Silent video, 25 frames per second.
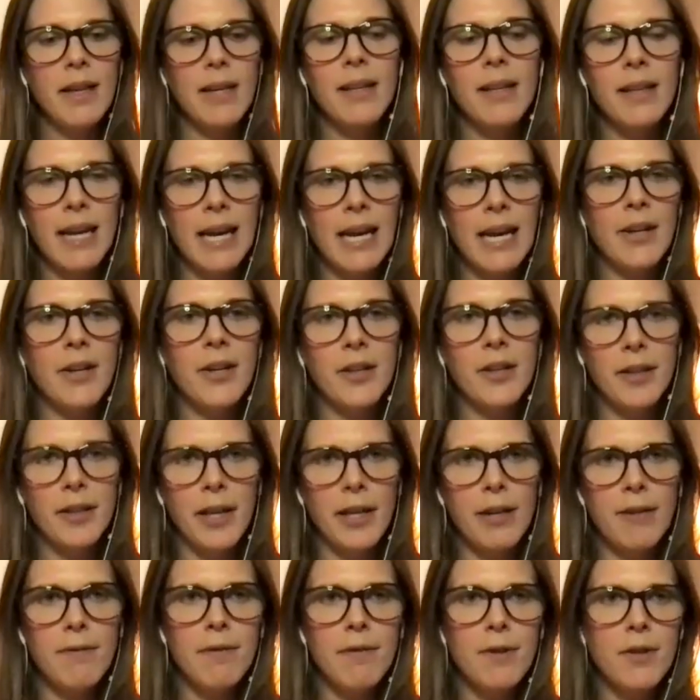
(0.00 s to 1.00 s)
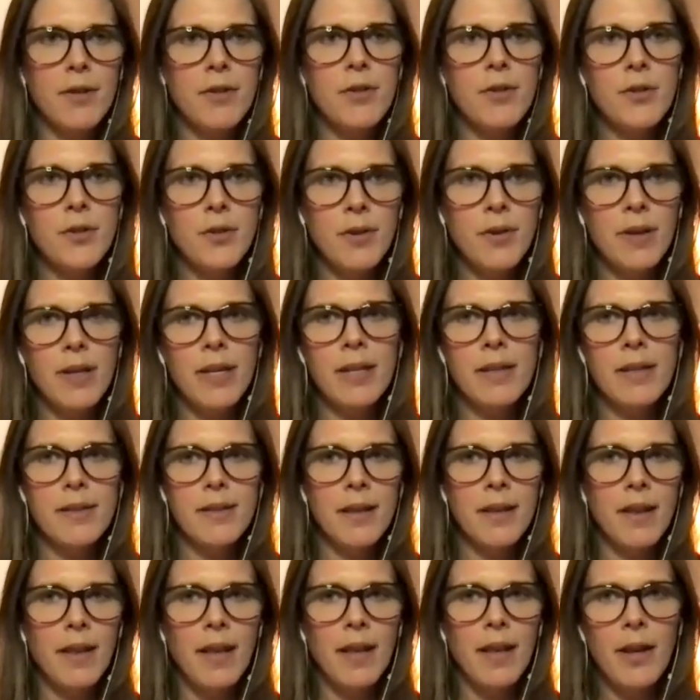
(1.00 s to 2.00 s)
a ladder, like first do
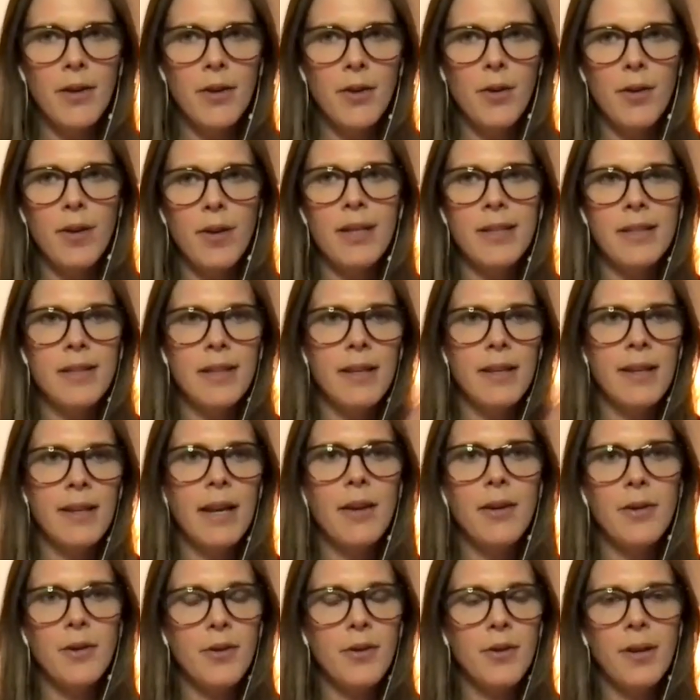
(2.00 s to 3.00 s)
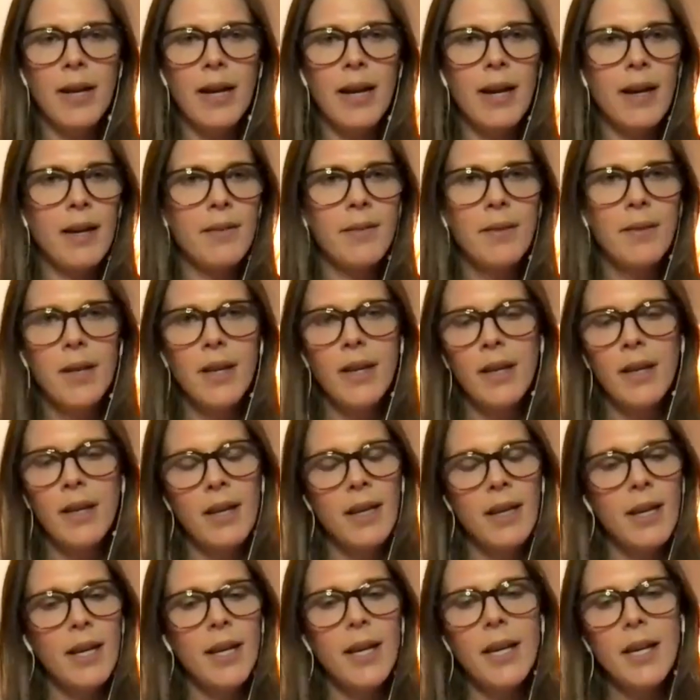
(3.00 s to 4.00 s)
this and then do this and then do that.
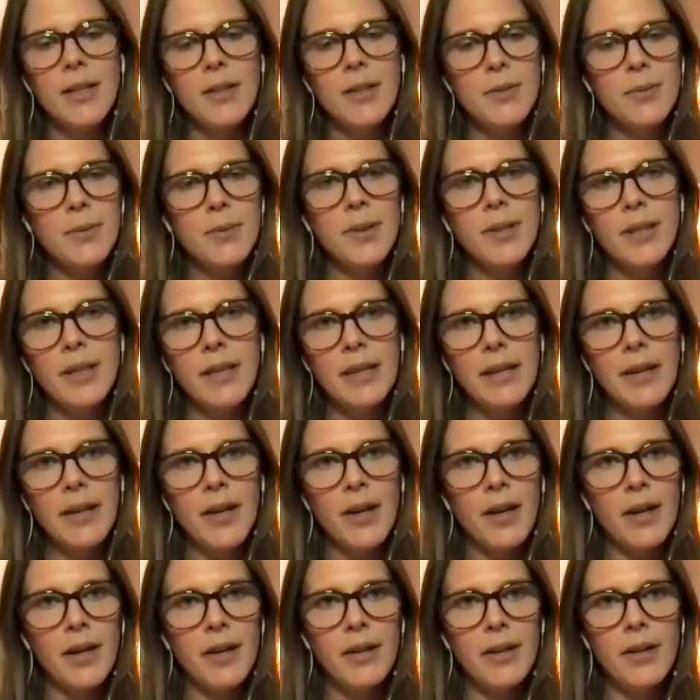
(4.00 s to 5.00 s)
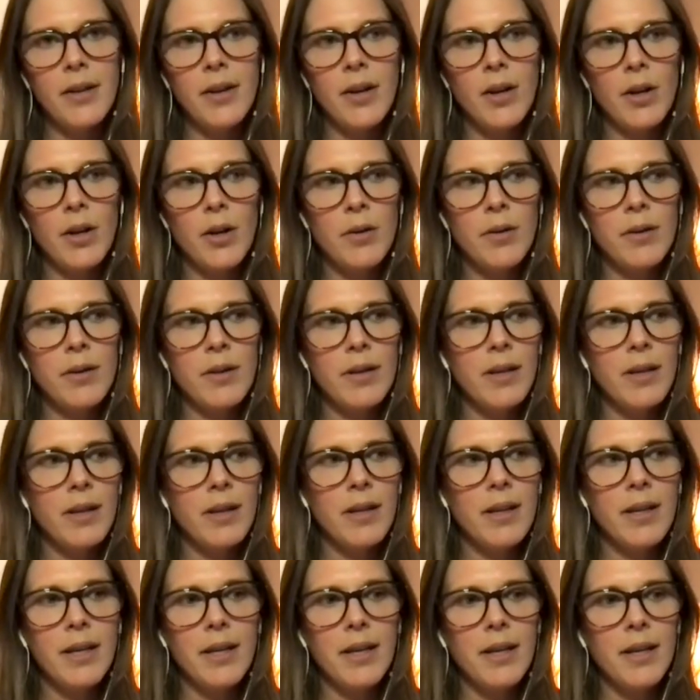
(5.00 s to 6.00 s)
It's really not,
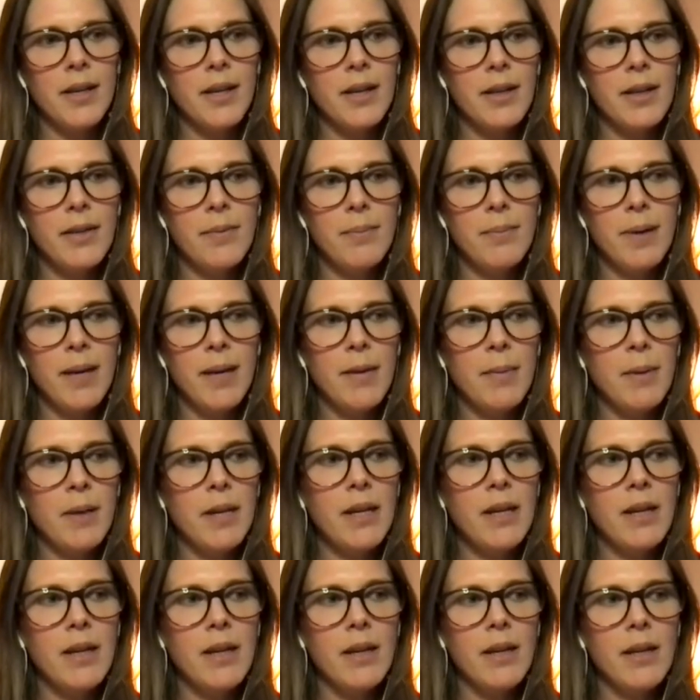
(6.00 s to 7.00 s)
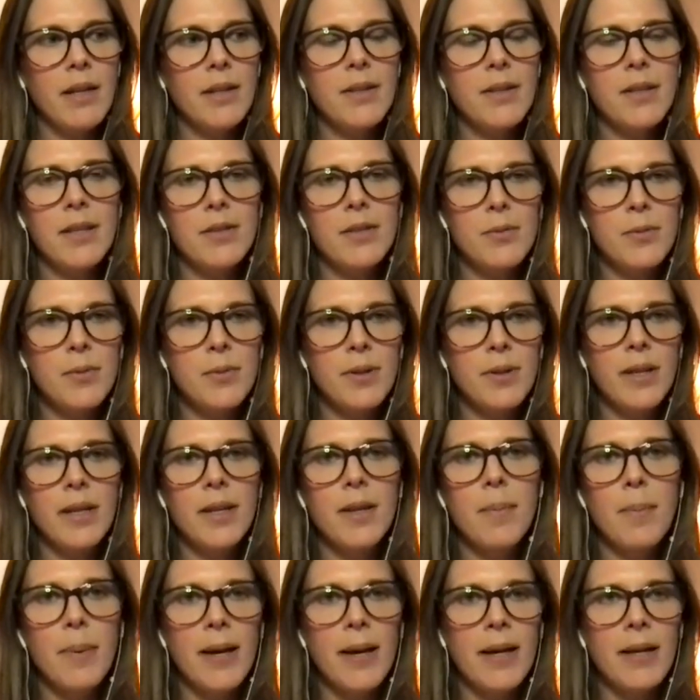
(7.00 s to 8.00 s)
it could maybe it's really
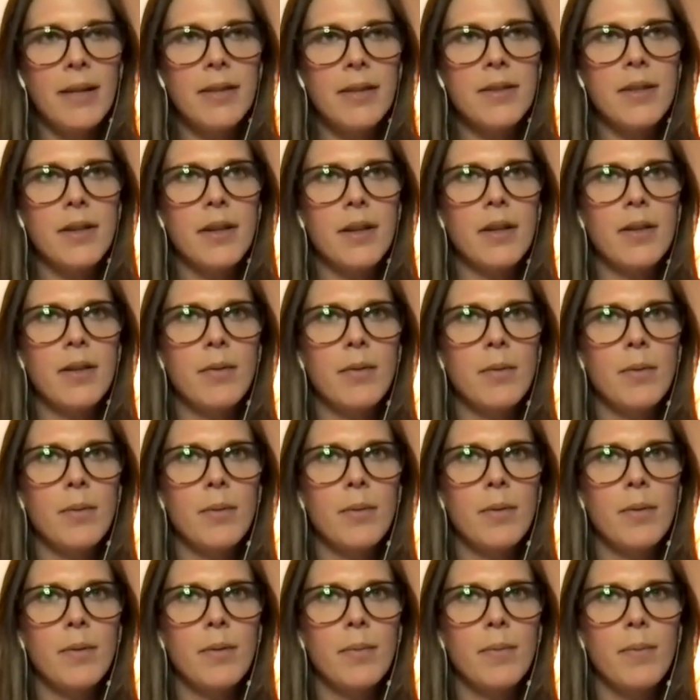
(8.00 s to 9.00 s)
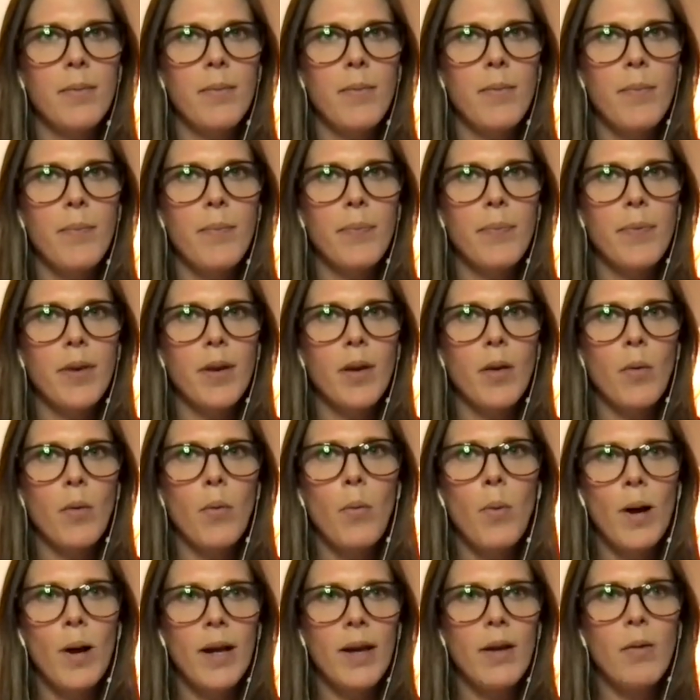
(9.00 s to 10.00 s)
depends on
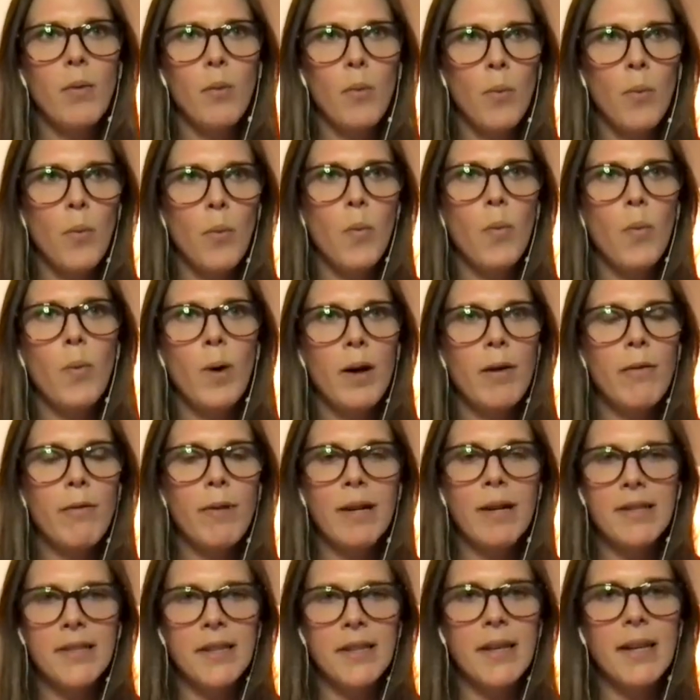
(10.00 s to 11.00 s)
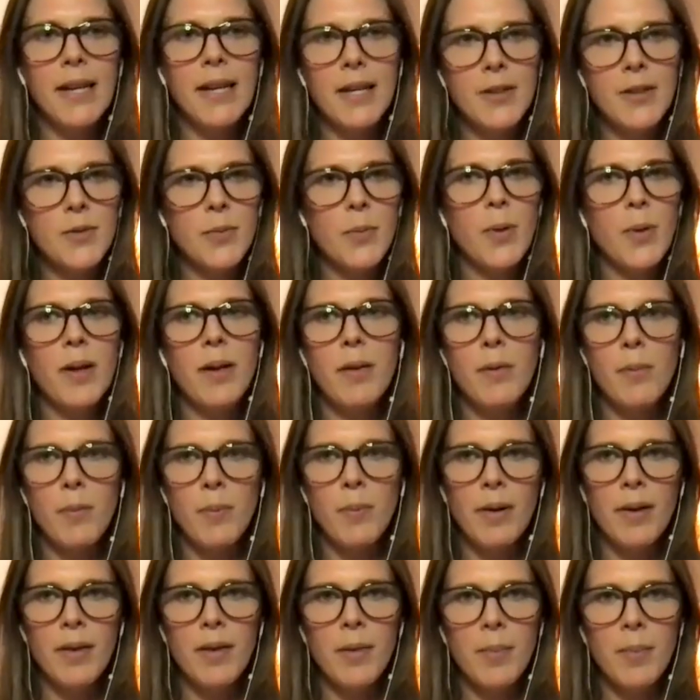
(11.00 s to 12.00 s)
what resonates
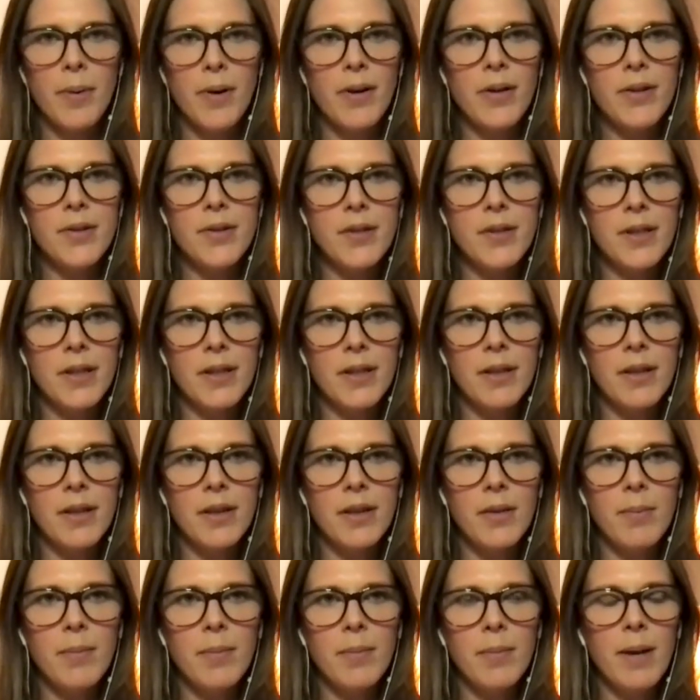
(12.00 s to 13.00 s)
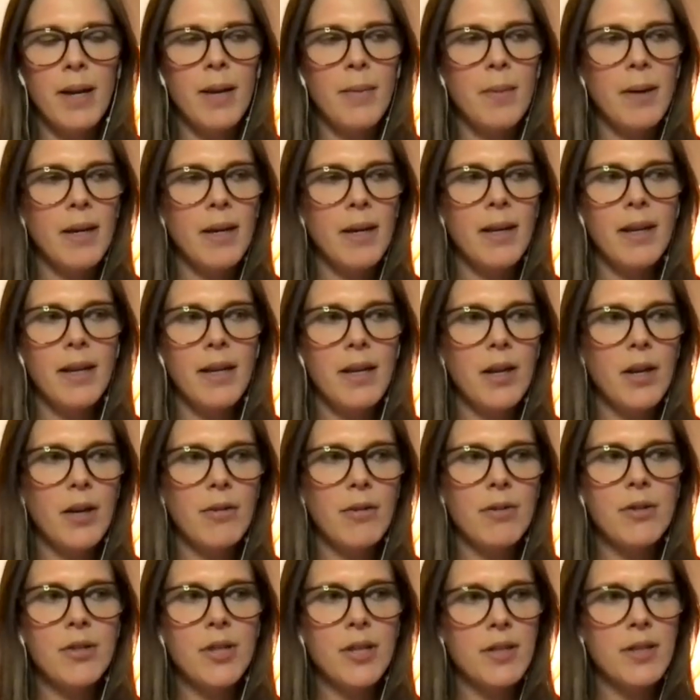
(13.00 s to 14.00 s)
with the person. Maybe,
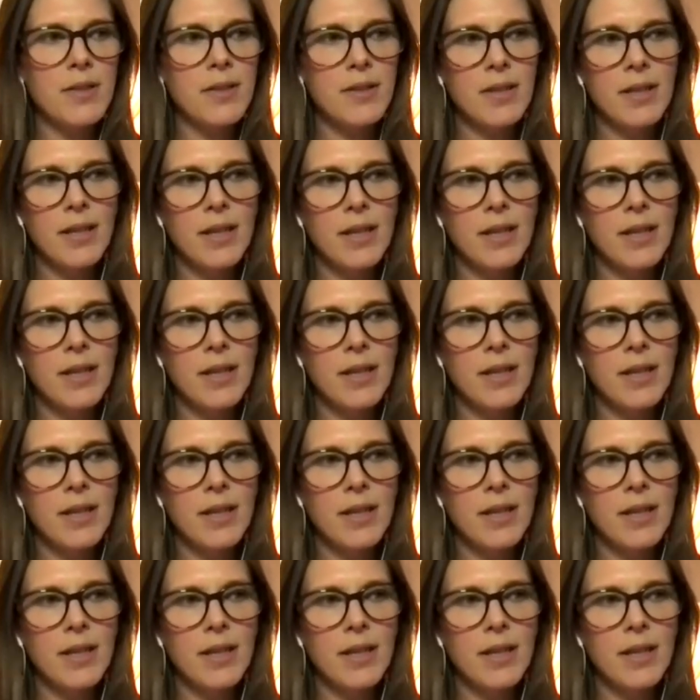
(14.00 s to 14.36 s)
just